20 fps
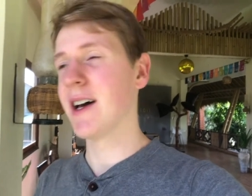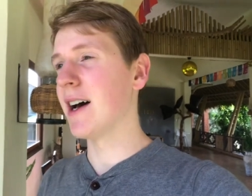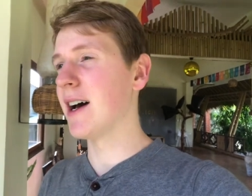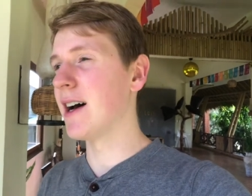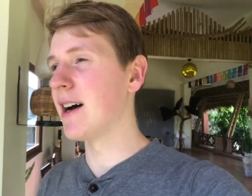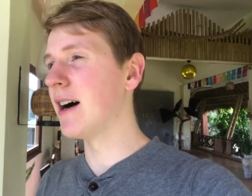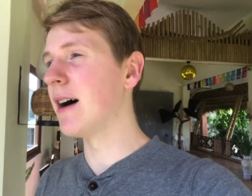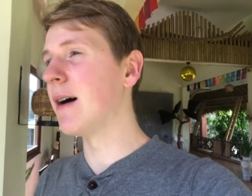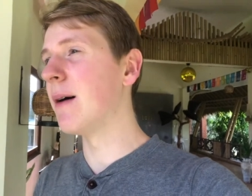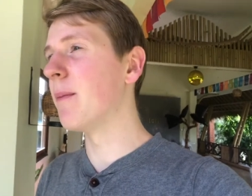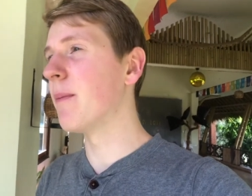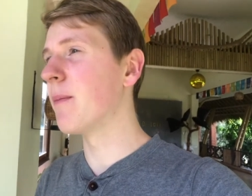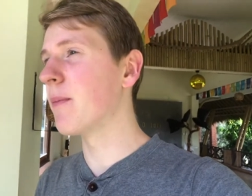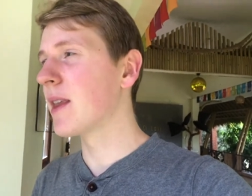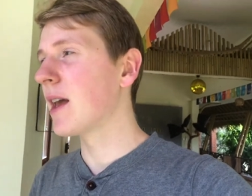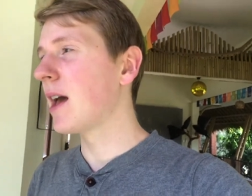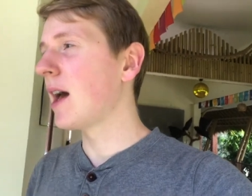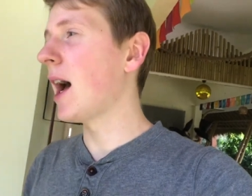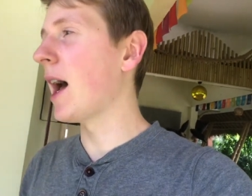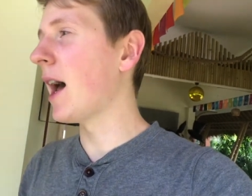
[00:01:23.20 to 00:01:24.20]
Um,
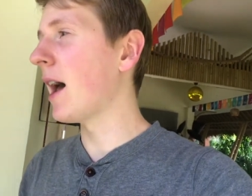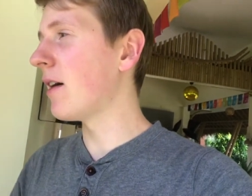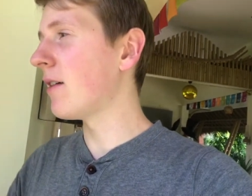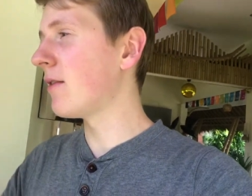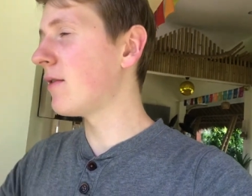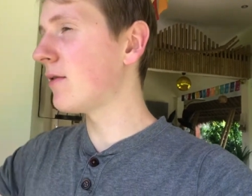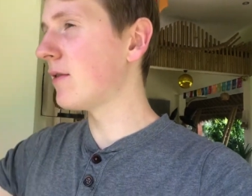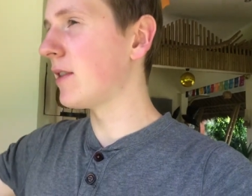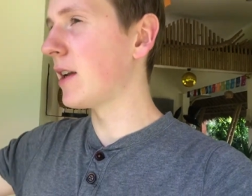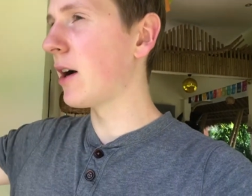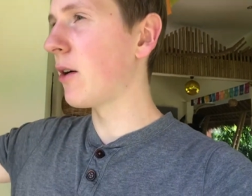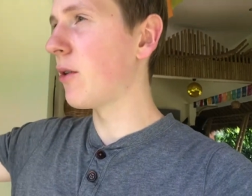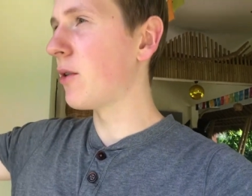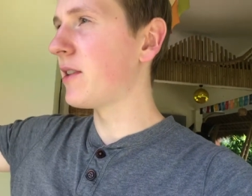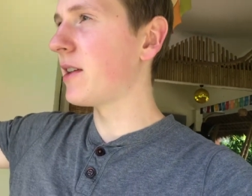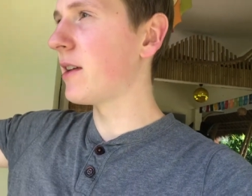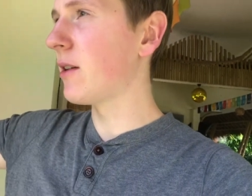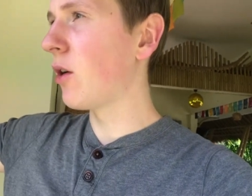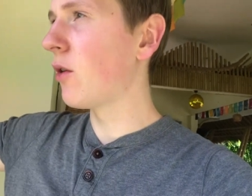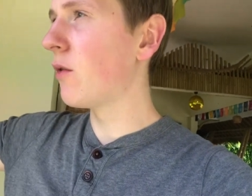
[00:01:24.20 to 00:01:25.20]
I have now
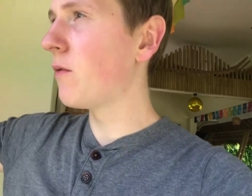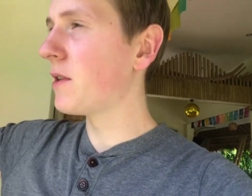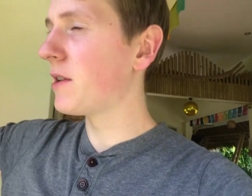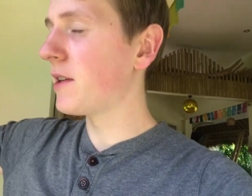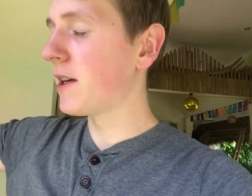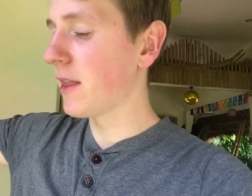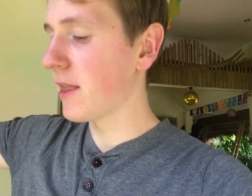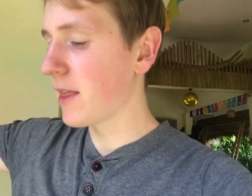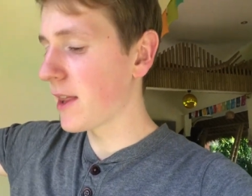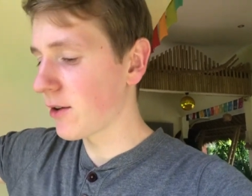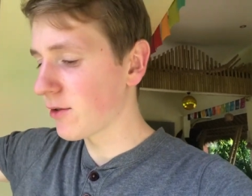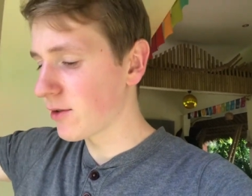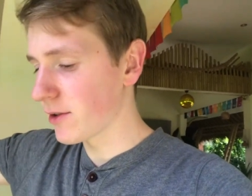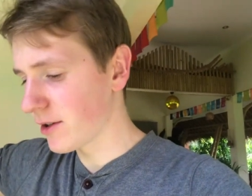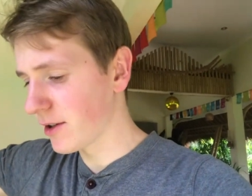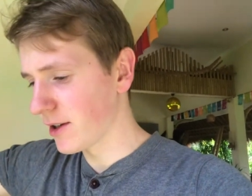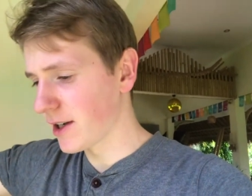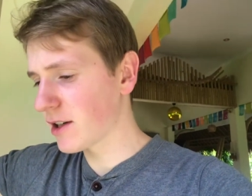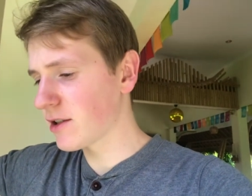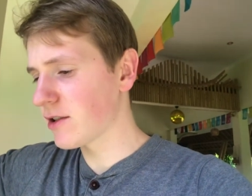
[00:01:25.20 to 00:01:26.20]
t over ten thousand
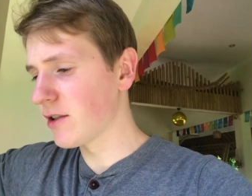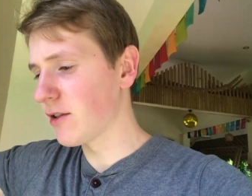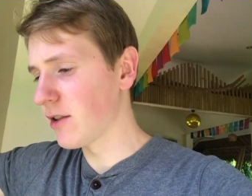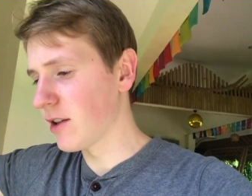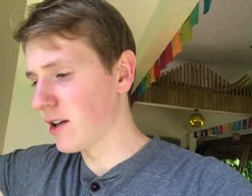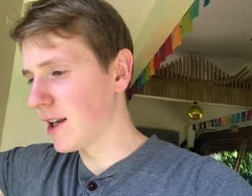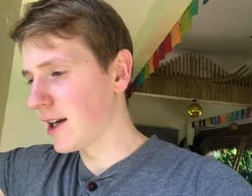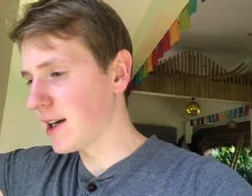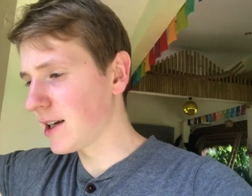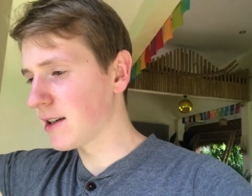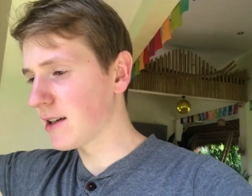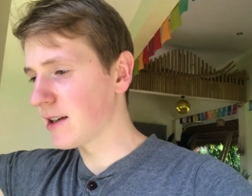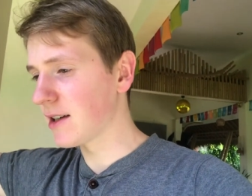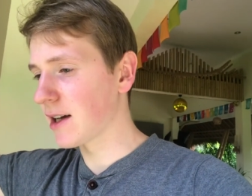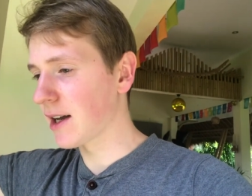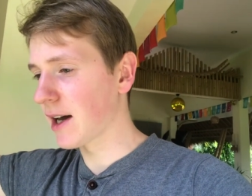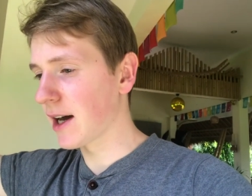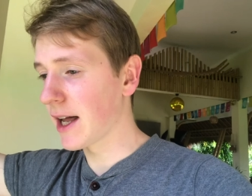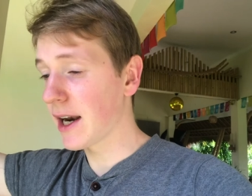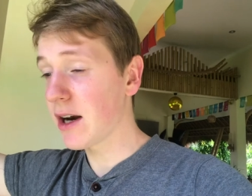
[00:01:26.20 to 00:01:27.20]
connections on LinkedIn.
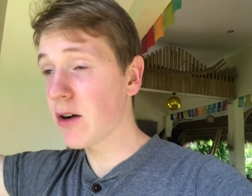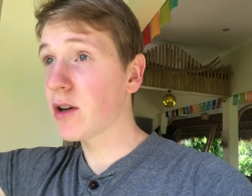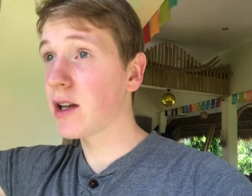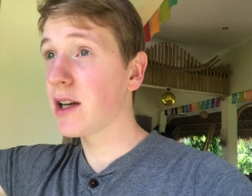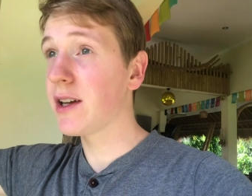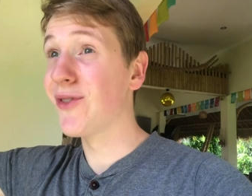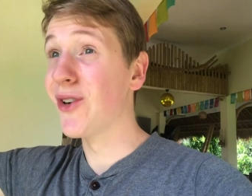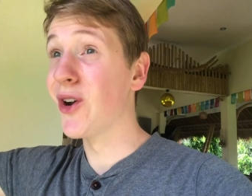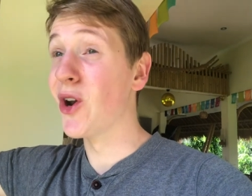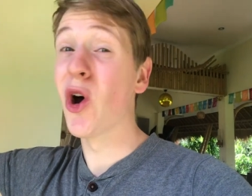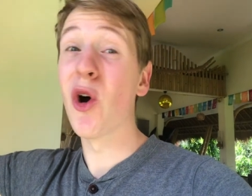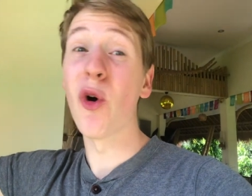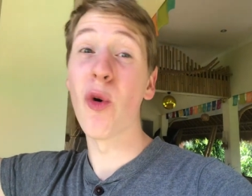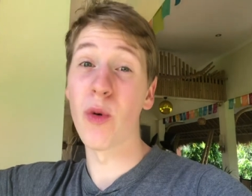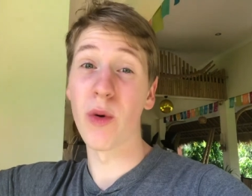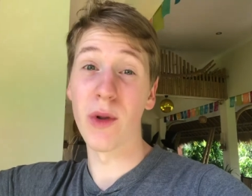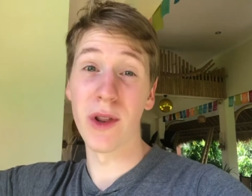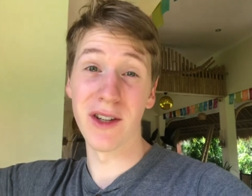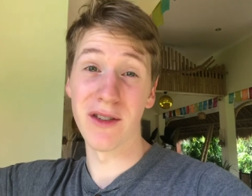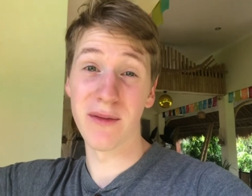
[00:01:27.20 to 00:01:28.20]
I don't even know
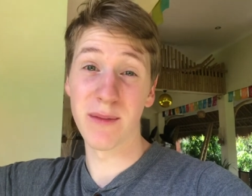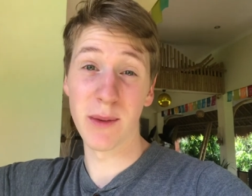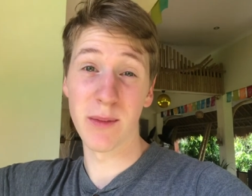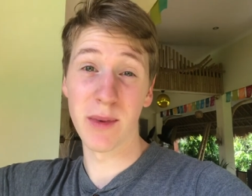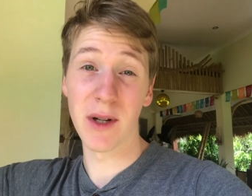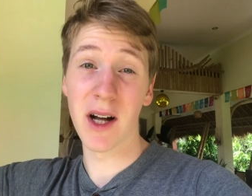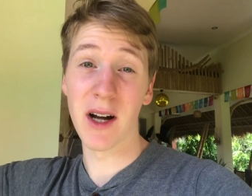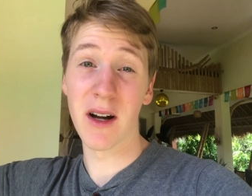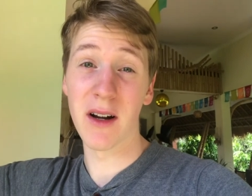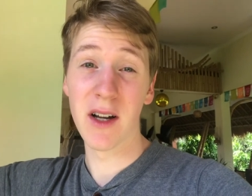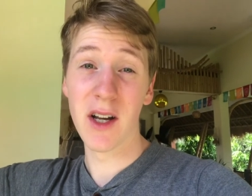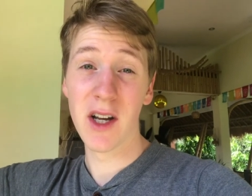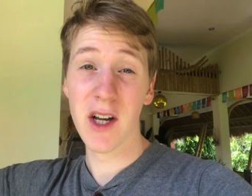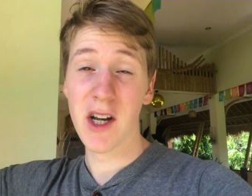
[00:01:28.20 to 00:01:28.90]
who these people are.